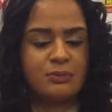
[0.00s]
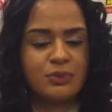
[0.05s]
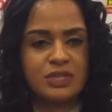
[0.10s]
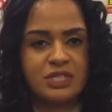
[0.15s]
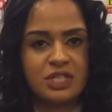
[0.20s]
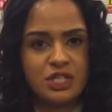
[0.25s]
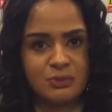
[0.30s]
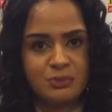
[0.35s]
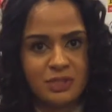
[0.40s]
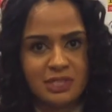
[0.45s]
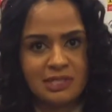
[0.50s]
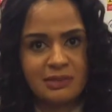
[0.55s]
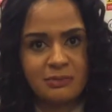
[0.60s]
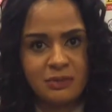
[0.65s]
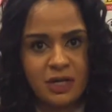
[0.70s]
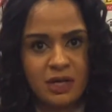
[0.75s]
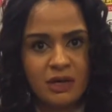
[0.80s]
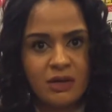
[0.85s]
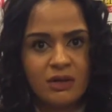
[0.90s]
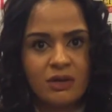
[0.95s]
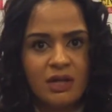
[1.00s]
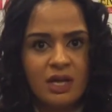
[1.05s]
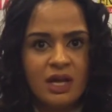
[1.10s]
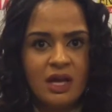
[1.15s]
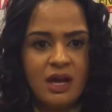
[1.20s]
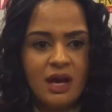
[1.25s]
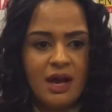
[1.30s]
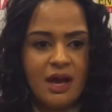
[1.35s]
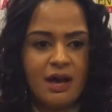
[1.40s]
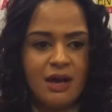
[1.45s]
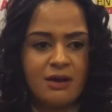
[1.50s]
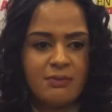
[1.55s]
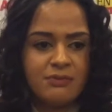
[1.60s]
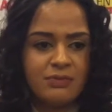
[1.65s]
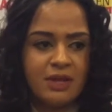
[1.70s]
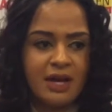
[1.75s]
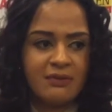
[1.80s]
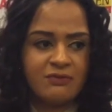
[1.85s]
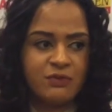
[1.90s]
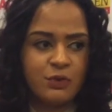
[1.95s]
British Muslim girl,
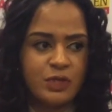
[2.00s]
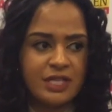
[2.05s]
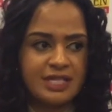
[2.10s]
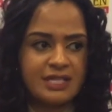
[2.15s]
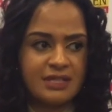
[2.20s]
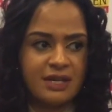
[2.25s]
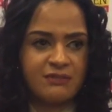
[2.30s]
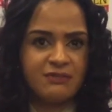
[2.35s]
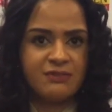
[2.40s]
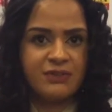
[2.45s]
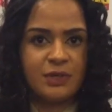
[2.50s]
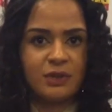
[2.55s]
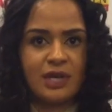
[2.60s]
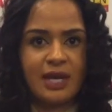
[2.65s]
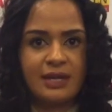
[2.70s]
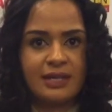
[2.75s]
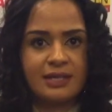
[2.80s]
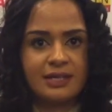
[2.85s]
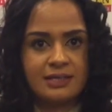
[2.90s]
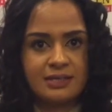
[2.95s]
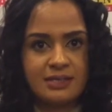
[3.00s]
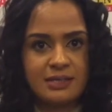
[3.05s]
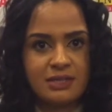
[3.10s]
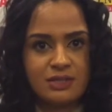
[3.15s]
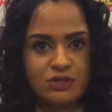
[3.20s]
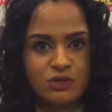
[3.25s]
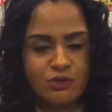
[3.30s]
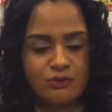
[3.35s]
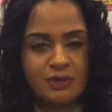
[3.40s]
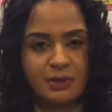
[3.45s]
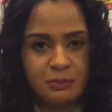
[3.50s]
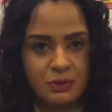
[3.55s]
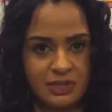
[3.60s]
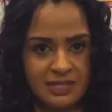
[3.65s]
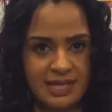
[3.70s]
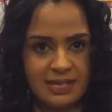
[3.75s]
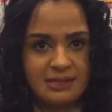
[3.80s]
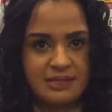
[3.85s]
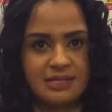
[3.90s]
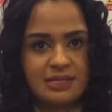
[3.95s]
that voice, I feel like it's not
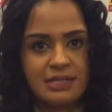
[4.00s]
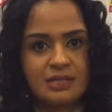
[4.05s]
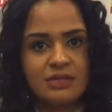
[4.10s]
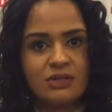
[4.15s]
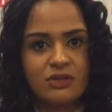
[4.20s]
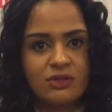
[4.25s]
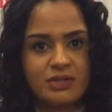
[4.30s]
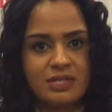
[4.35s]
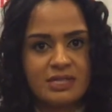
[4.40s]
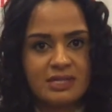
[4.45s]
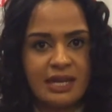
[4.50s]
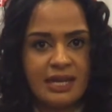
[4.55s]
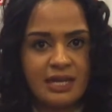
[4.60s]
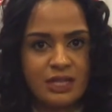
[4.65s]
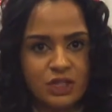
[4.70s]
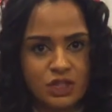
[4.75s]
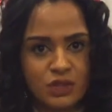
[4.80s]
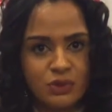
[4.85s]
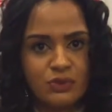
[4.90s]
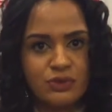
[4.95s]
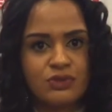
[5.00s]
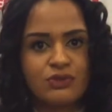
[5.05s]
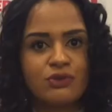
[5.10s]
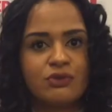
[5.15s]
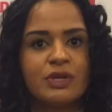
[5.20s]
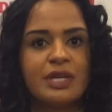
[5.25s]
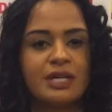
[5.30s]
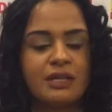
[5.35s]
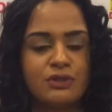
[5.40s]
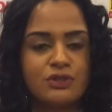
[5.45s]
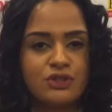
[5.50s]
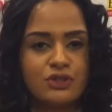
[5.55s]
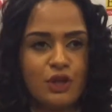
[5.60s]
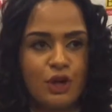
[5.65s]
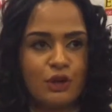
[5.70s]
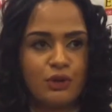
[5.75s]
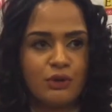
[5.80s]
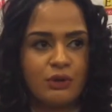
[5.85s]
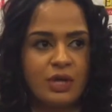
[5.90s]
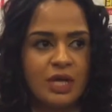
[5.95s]
represented on stage and on screen, so
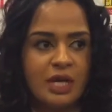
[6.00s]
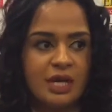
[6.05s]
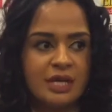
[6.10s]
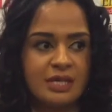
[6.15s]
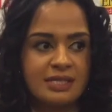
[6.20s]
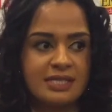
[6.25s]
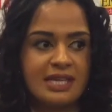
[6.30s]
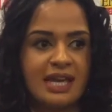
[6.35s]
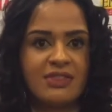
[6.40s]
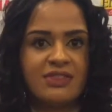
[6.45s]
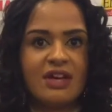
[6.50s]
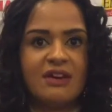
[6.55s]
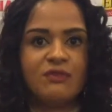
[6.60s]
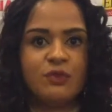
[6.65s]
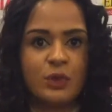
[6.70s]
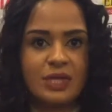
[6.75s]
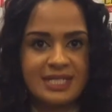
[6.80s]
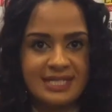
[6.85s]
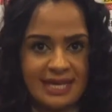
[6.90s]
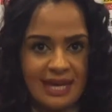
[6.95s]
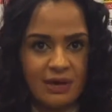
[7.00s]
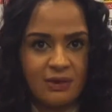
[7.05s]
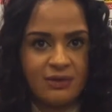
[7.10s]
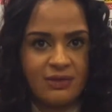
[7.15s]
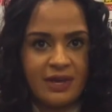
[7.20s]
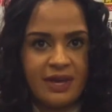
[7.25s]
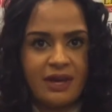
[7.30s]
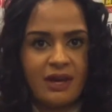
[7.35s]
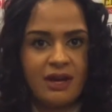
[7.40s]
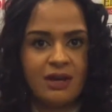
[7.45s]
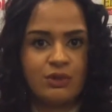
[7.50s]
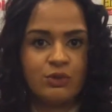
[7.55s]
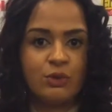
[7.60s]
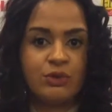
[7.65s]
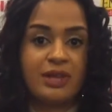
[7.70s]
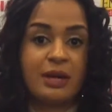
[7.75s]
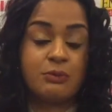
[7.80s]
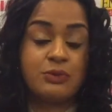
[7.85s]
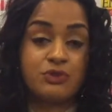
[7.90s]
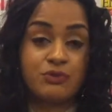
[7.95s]
to get that voice out there, I thought
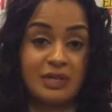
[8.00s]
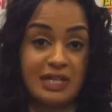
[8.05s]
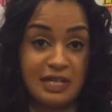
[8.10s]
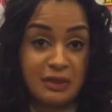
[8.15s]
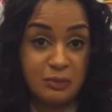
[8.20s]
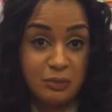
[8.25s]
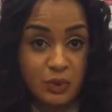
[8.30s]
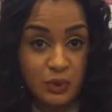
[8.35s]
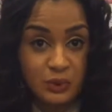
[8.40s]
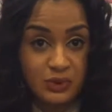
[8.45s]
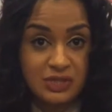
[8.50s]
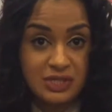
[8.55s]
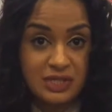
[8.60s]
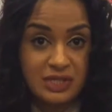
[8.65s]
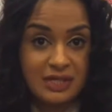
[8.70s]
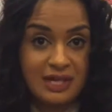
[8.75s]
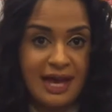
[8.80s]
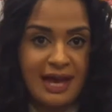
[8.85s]
that was really important.